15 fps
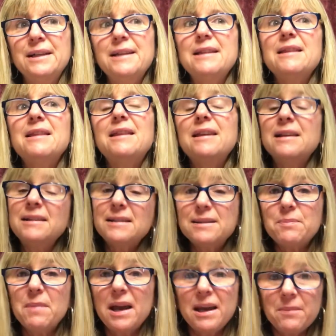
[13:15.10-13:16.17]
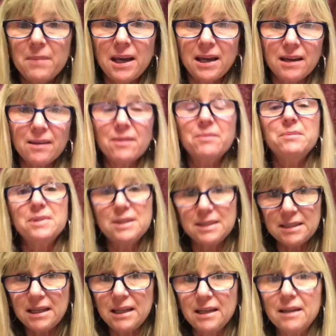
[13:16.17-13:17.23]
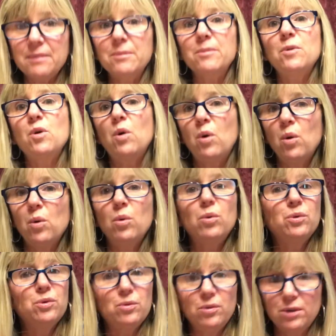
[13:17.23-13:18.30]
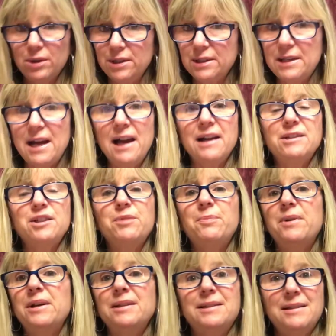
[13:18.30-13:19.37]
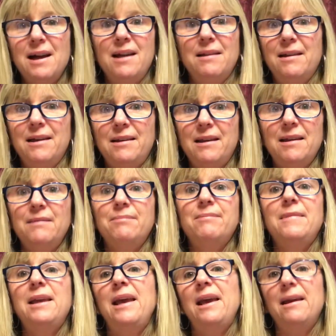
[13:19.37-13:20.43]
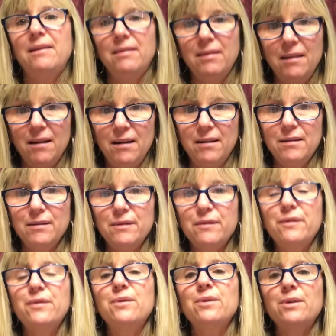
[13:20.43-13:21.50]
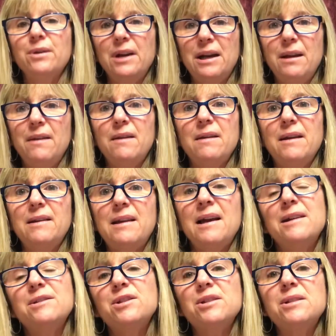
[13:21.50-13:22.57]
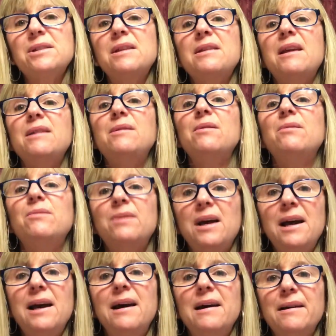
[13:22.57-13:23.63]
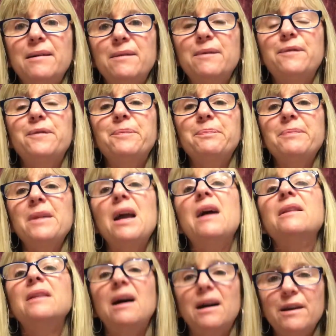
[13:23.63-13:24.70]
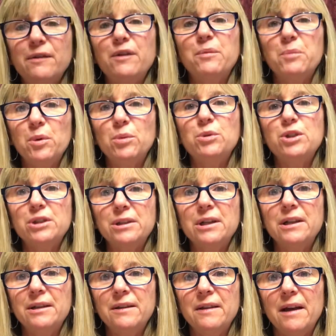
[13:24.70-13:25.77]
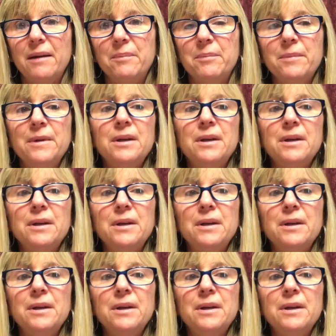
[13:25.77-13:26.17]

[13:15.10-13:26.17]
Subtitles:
This may make them seem cold or detached, but it's not like they can't love or anything like that. It's just that they don't have a lot of emotion in them.